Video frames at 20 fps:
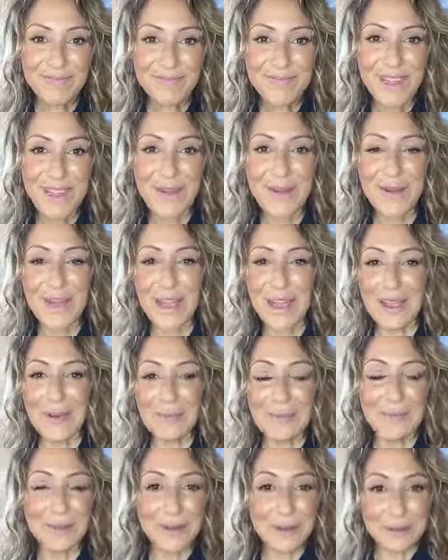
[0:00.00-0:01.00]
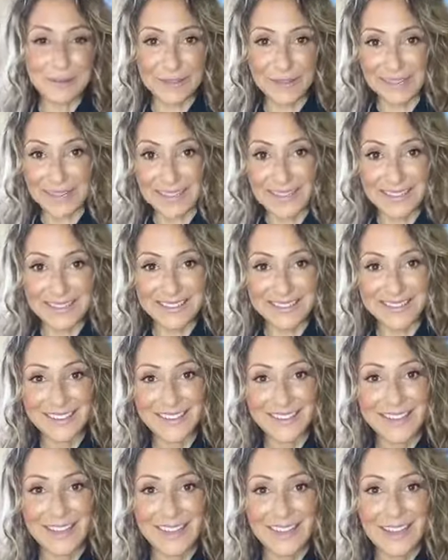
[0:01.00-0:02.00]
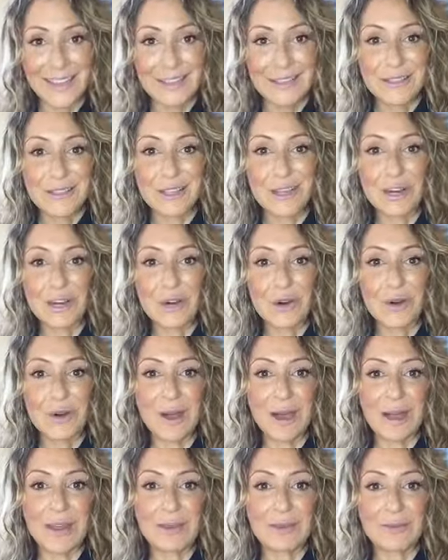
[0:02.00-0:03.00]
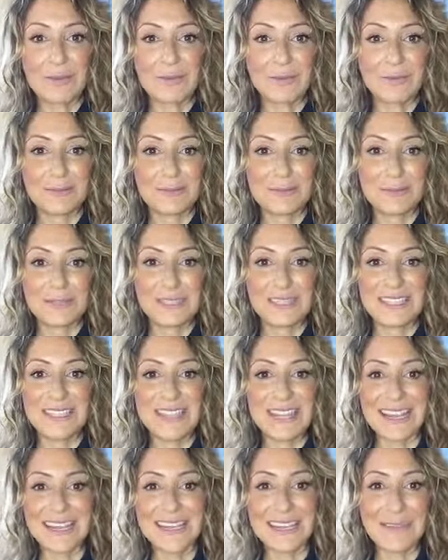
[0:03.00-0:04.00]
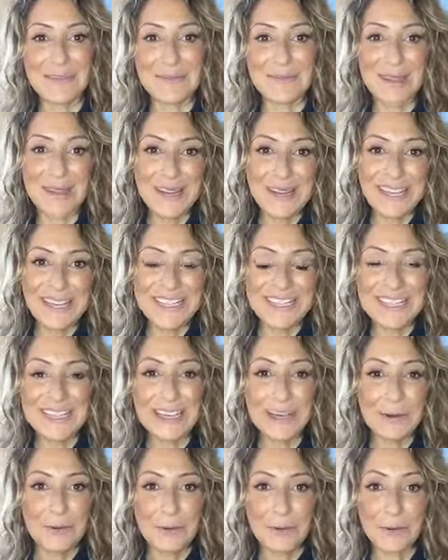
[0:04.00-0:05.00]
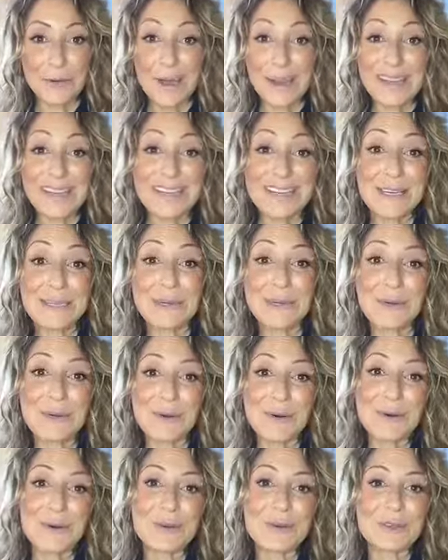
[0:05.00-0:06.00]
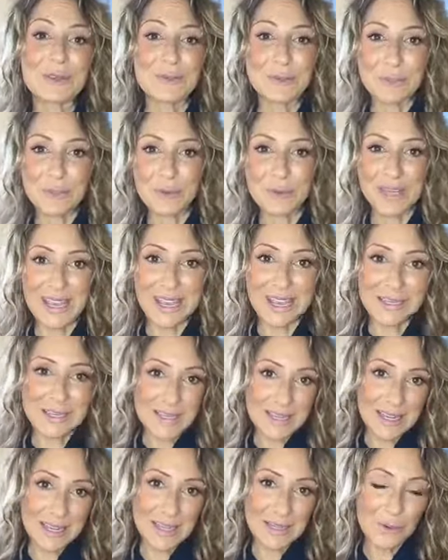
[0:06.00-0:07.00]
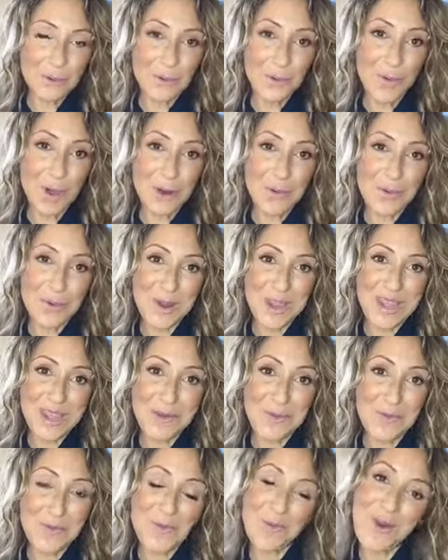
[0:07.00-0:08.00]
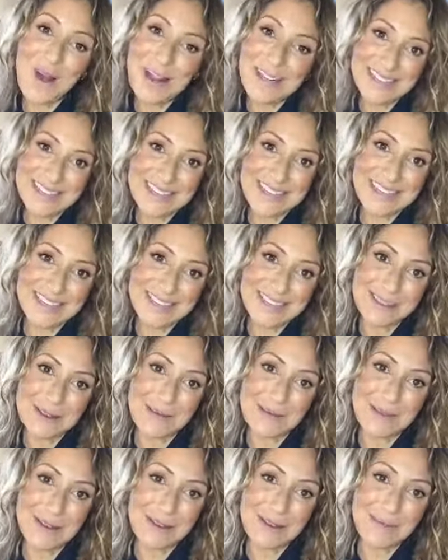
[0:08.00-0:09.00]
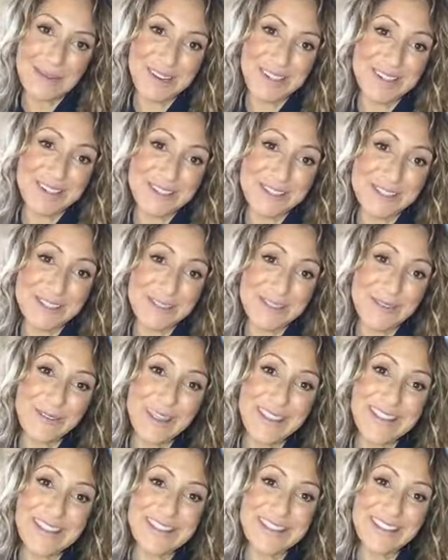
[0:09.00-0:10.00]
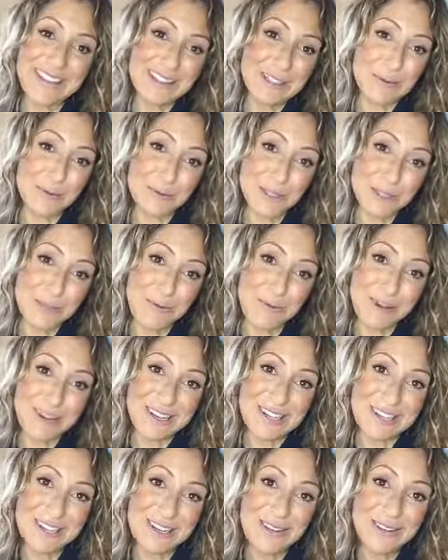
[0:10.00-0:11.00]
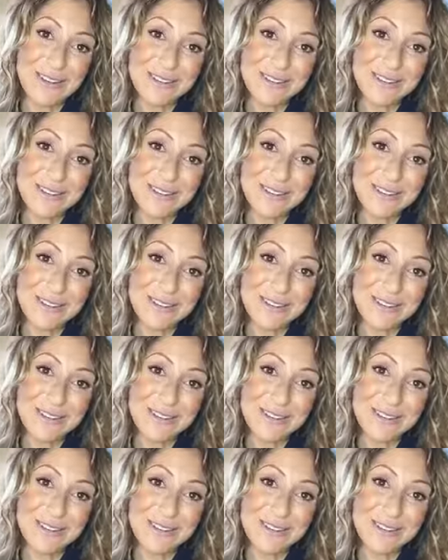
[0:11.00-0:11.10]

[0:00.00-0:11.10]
Okay, perfect. So just take another minute. We're writing down our goals for 2018, what we wanted. So for anybody that just joined, that's what you want to do.